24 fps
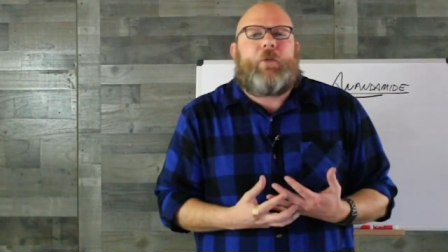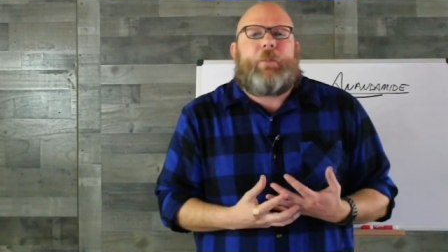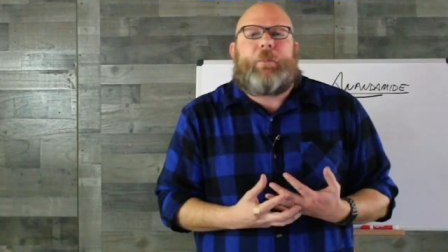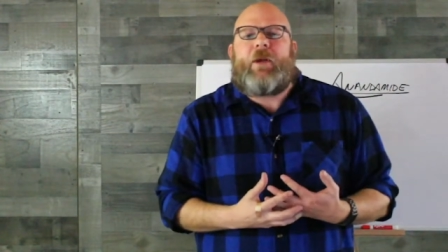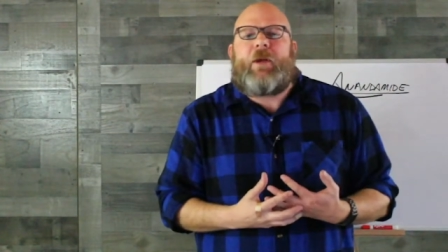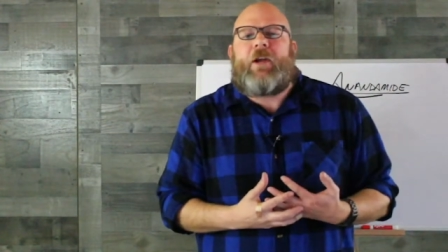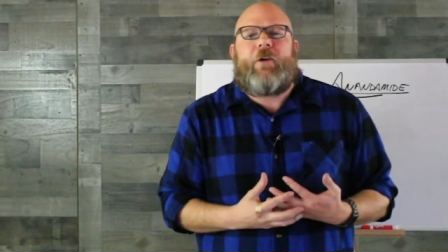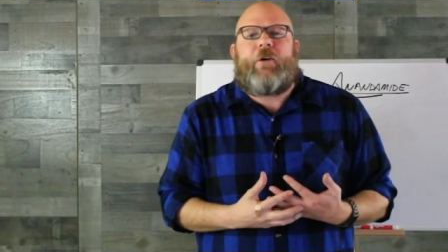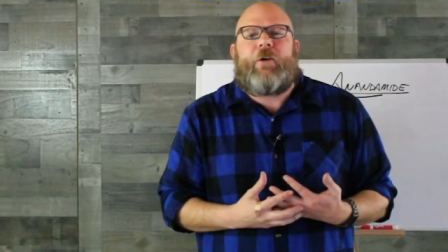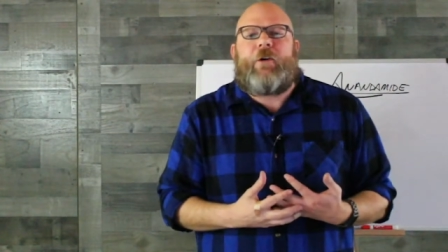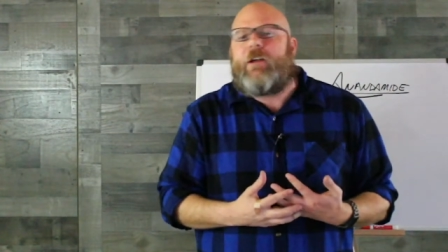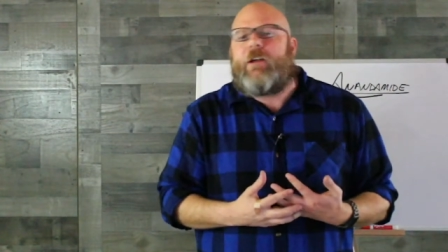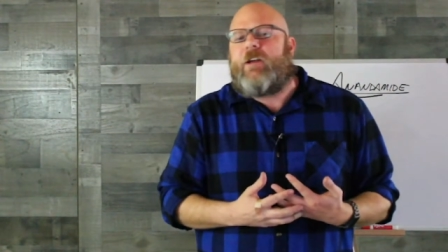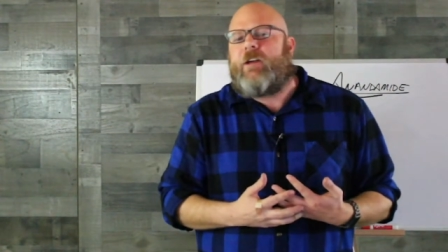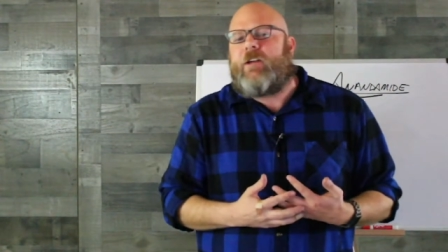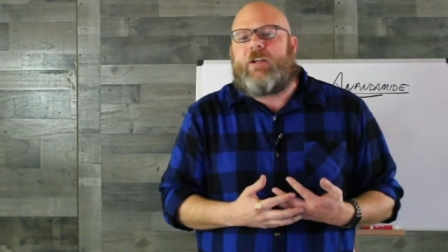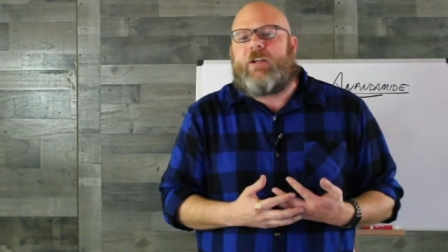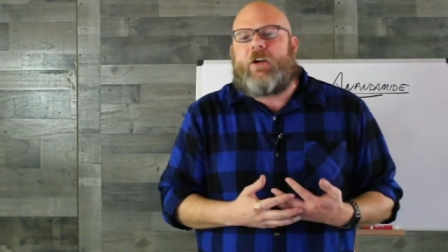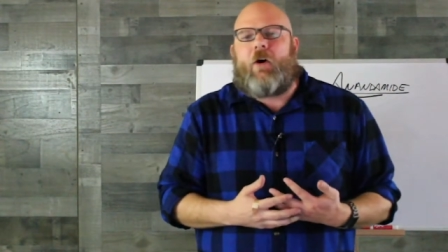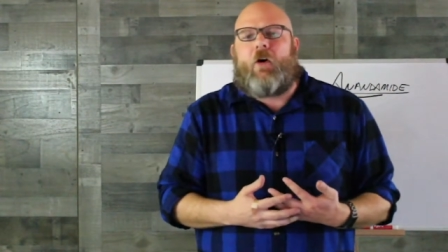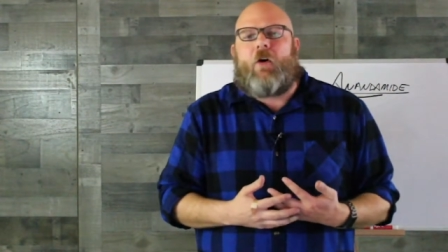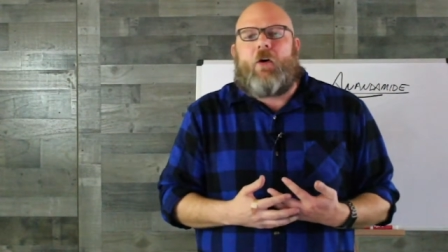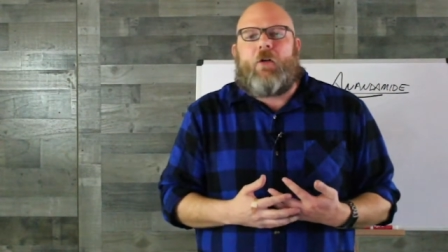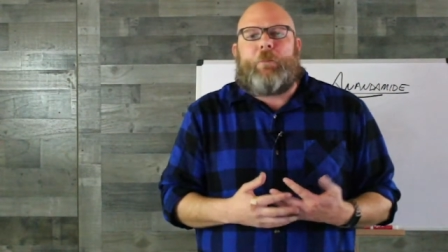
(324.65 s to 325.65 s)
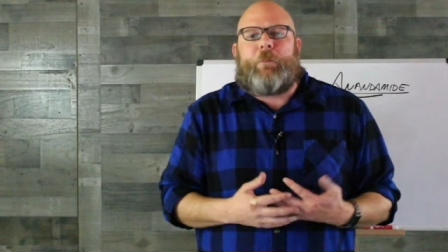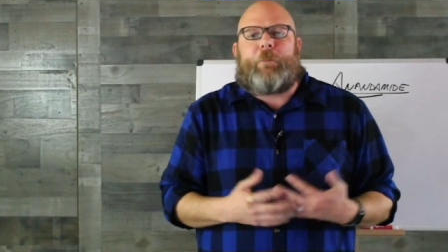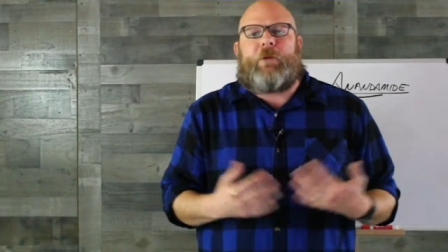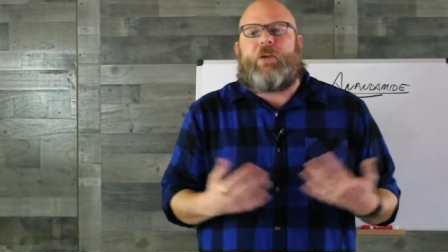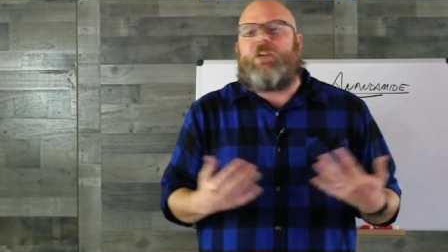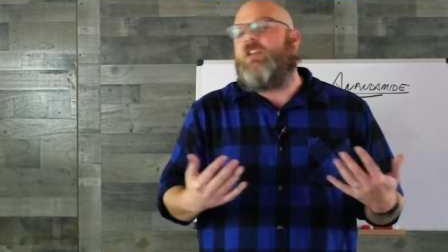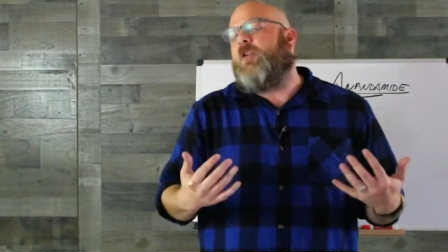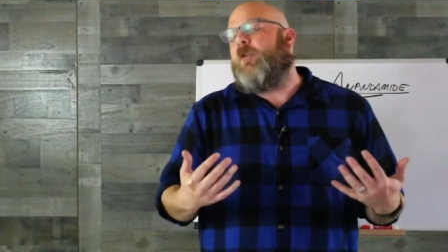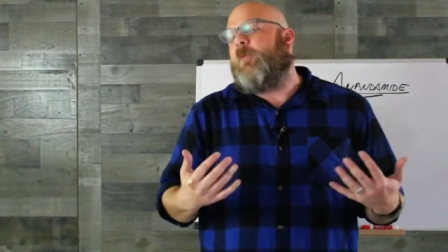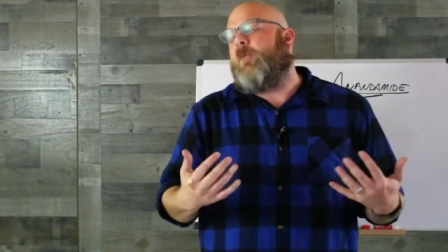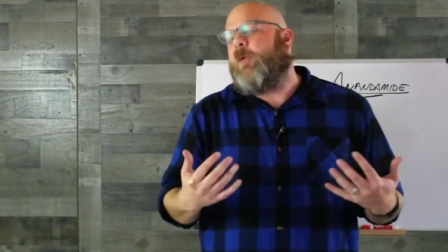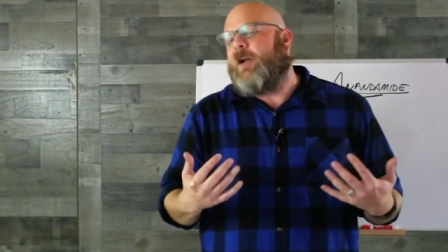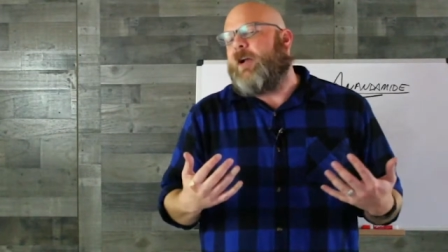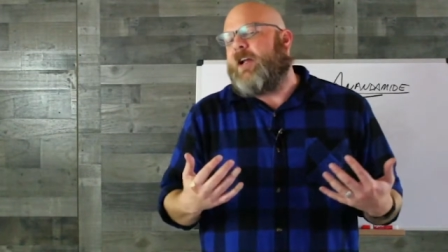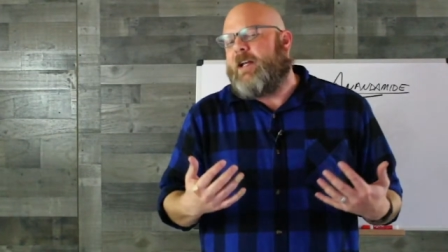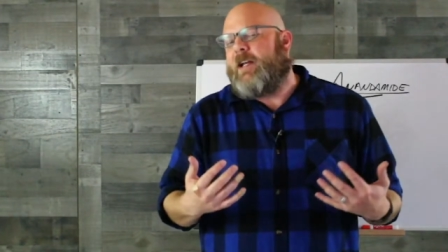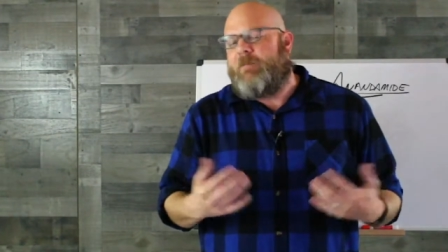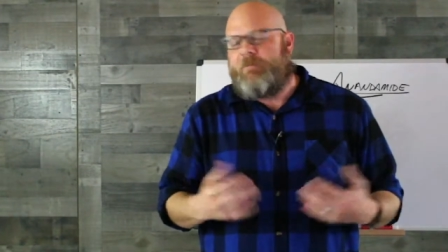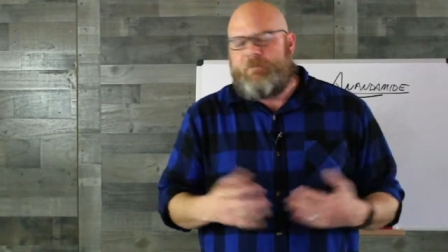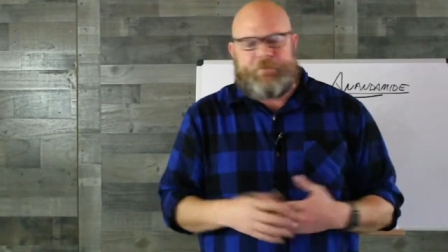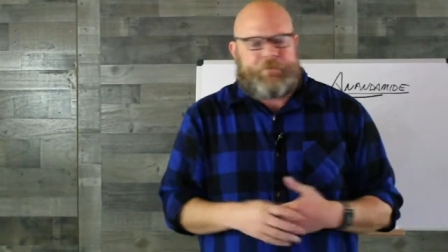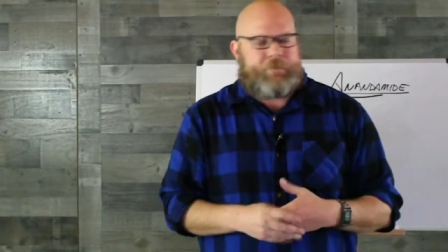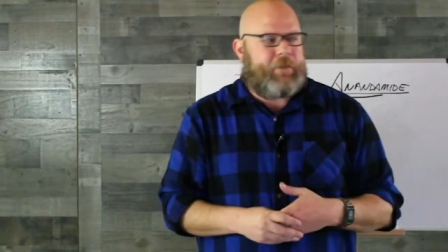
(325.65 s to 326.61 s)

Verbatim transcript: period called puberty,